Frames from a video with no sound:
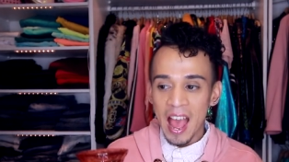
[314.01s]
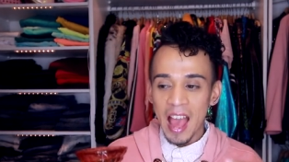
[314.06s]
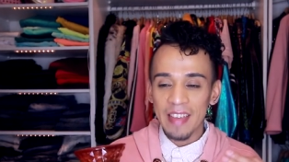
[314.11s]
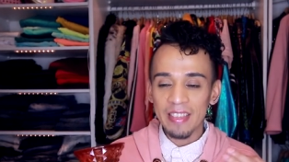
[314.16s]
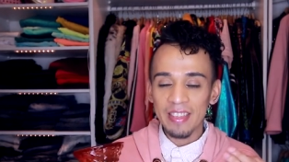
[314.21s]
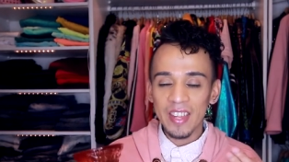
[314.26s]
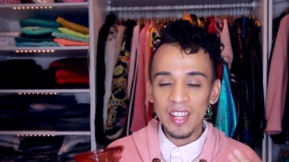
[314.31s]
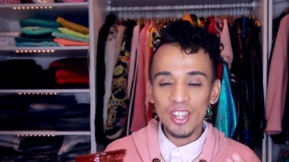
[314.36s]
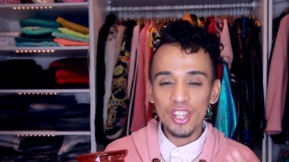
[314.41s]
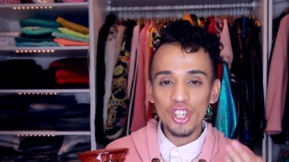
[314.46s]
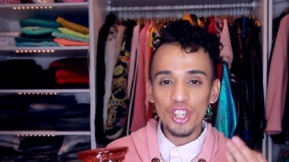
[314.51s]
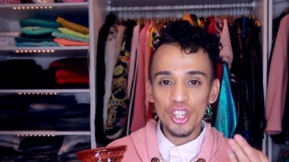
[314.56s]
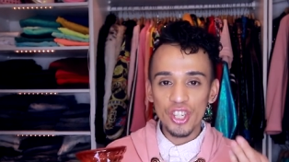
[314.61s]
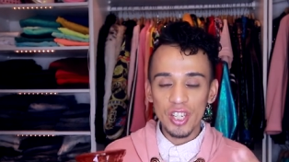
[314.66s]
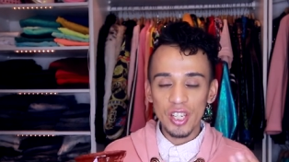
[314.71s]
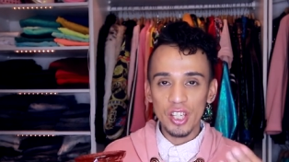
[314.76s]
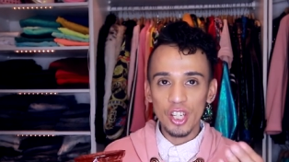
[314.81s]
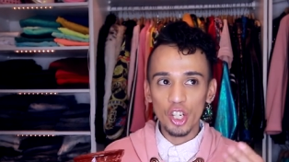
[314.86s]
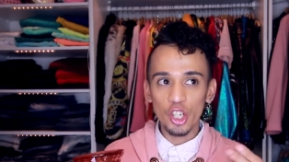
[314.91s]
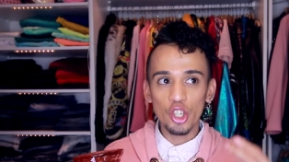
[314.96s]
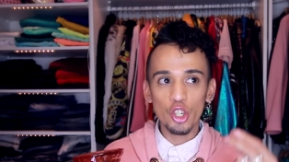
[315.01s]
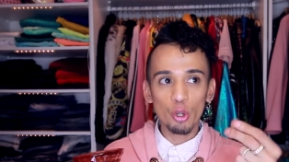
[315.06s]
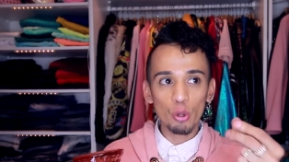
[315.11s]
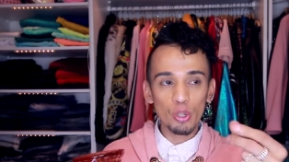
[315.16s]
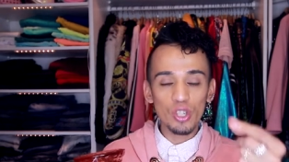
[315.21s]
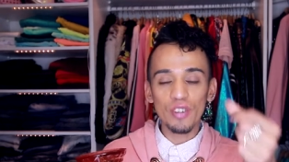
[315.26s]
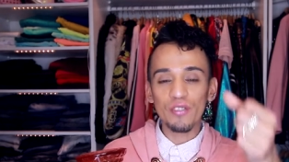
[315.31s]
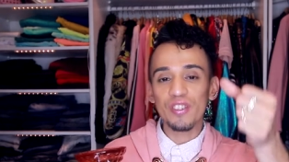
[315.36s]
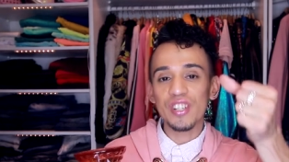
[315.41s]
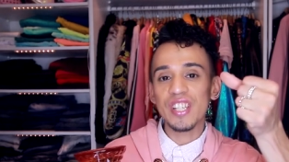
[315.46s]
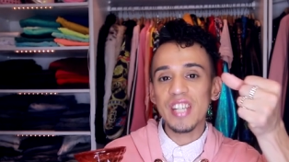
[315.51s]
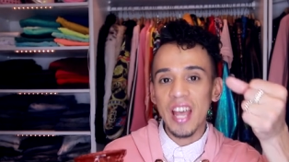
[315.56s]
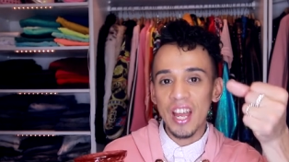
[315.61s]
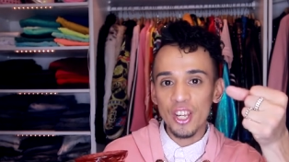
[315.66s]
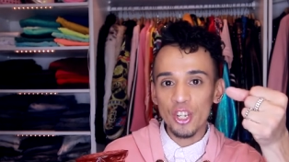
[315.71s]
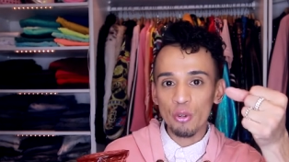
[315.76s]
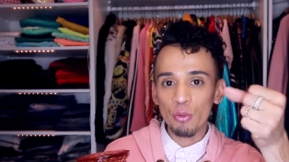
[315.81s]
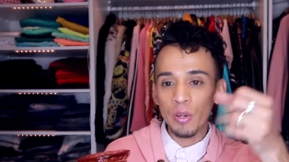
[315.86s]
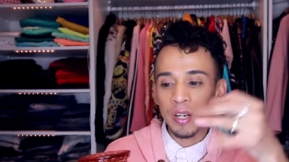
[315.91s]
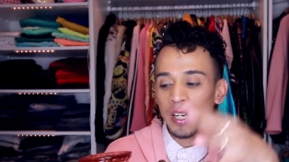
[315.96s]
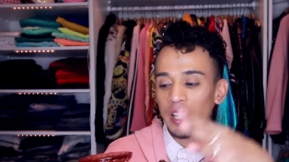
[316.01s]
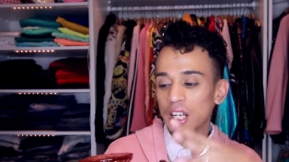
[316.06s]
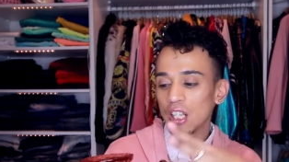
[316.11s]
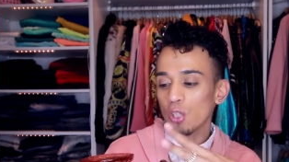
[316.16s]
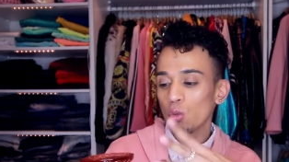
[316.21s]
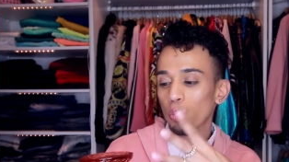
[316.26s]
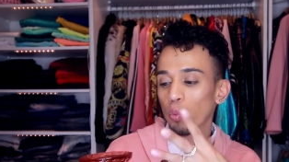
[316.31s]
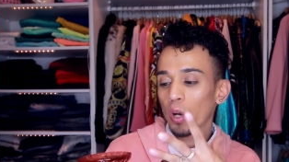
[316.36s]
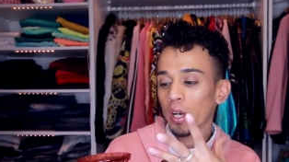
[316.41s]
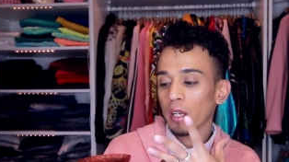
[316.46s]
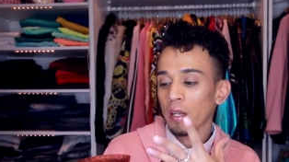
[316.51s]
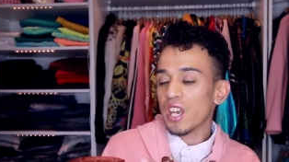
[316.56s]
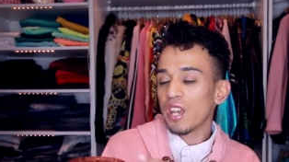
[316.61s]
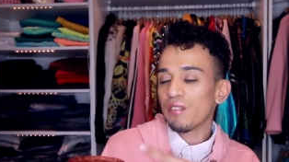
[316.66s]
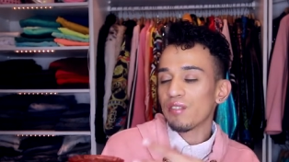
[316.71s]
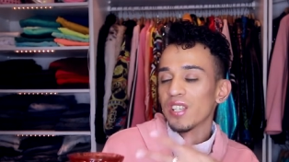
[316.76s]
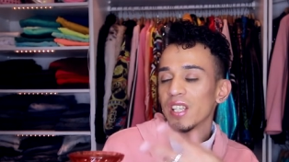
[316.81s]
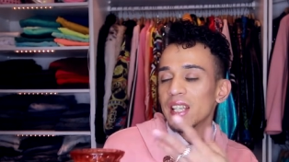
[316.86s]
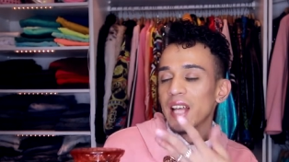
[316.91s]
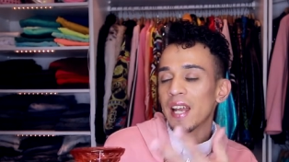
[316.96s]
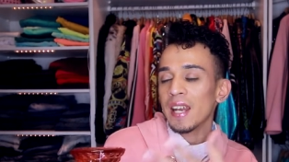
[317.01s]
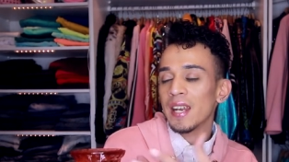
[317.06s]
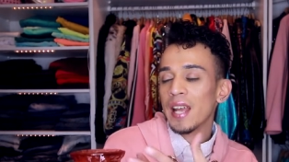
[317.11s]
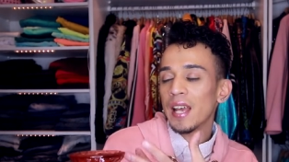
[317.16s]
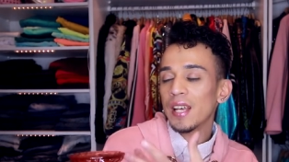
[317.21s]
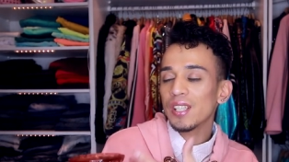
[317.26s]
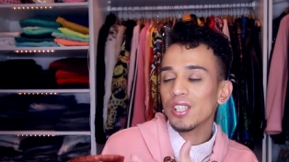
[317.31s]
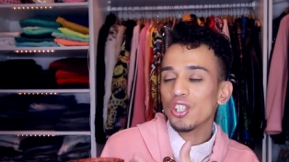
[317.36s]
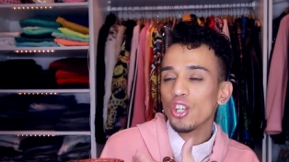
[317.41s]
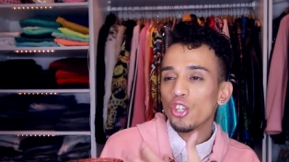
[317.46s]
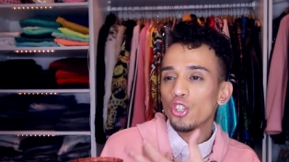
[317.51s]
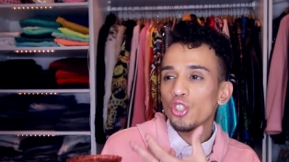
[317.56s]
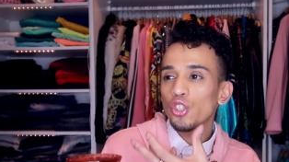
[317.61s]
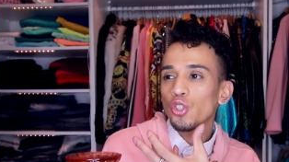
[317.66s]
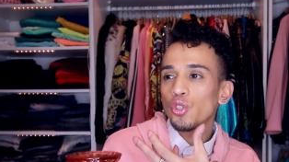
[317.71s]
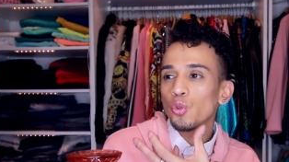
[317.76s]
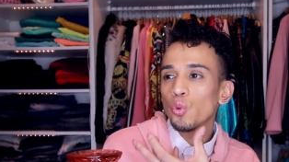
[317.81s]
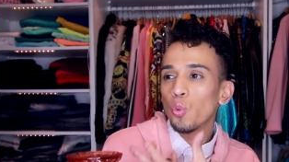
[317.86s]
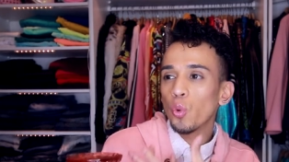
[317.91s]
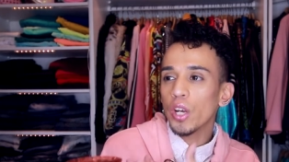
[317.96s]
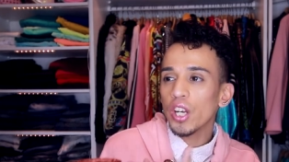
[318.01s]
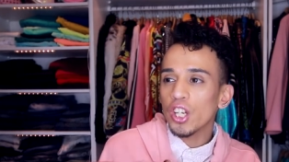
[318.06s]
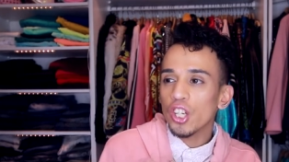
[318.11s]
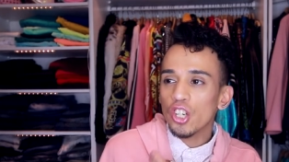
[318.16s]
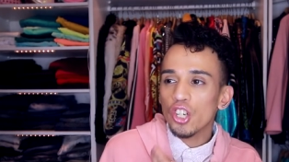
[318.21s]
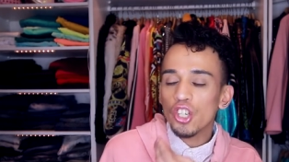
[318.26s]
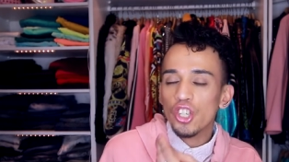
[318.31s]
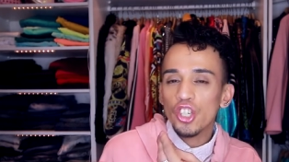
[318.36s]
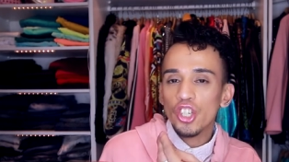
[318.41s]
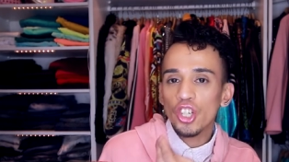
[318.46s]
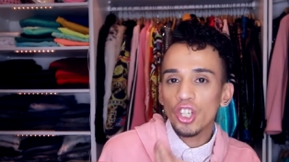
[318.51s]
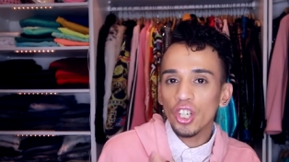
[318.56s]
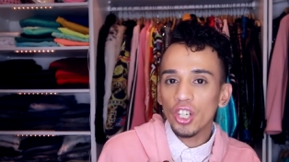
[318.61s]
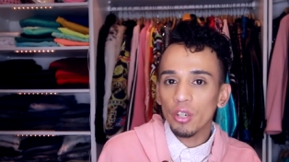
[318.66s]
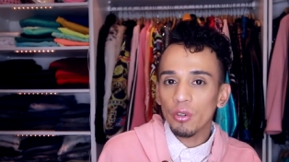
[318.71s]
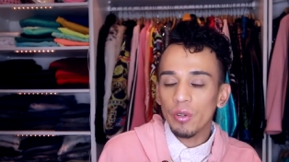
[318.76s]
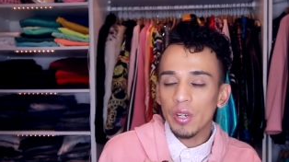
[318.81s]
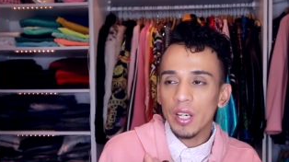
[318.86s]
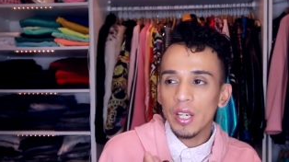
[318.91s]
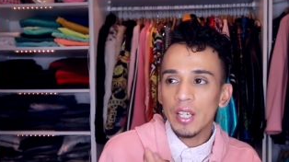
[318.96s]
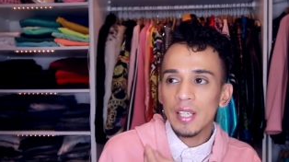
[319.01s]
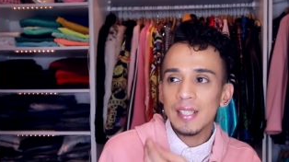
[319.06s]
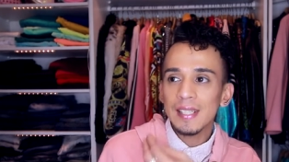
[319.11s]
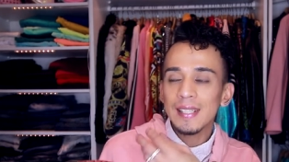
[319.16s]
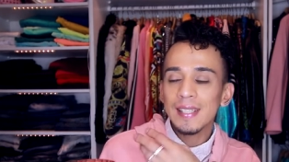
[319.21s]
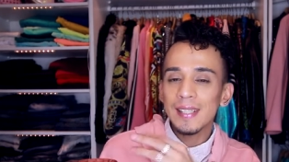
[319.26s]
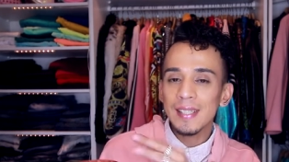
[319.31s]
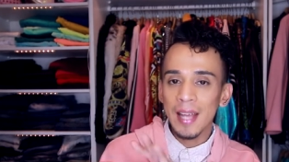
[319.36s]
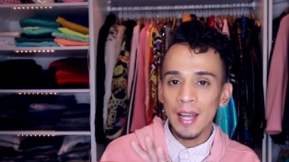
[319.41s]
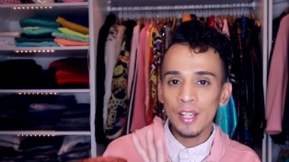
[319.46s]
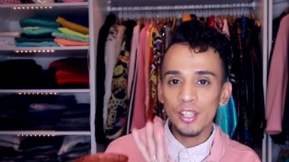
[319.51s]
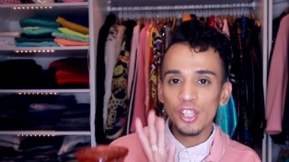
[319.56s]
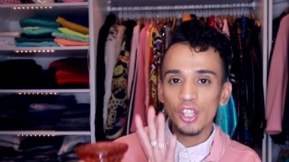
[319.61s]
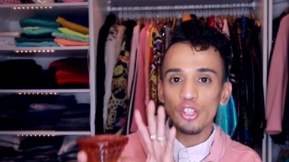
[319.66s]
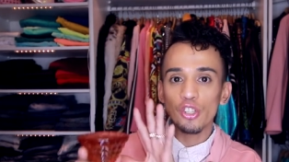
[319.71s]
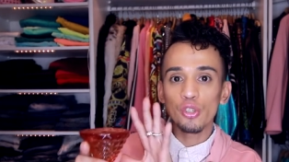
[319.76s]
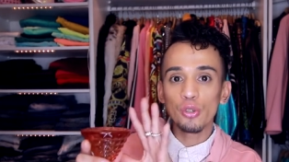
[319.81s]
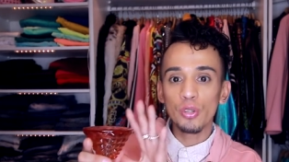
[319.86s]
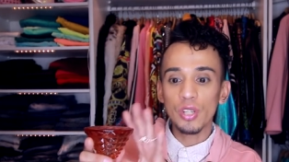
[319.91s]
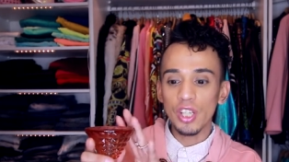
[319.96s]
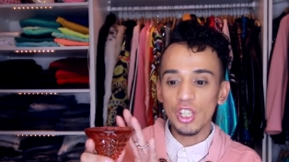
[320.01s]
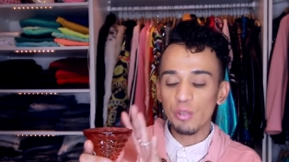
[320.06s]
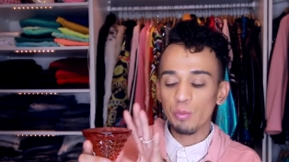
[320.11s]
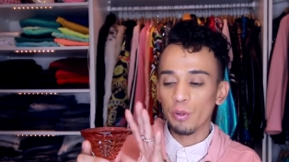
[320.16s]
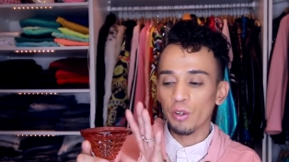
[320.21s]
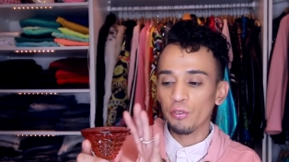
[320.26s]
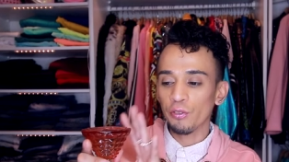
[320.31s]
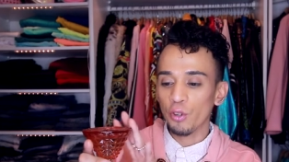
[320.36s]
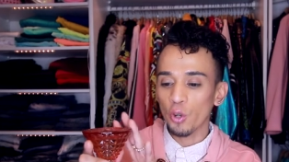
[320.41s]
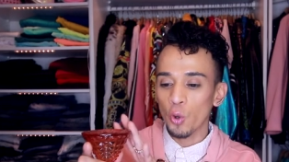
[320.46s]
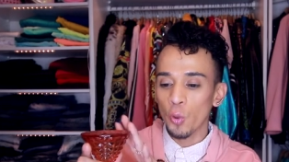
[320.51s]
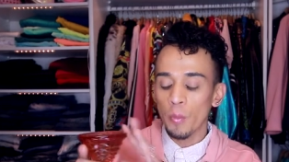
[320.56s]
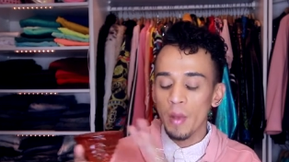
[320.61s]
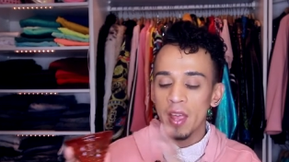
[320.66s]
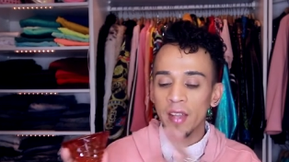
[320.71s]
I think the juice of a tangerine is what gives it that nice sweet sugary scent to this perfume.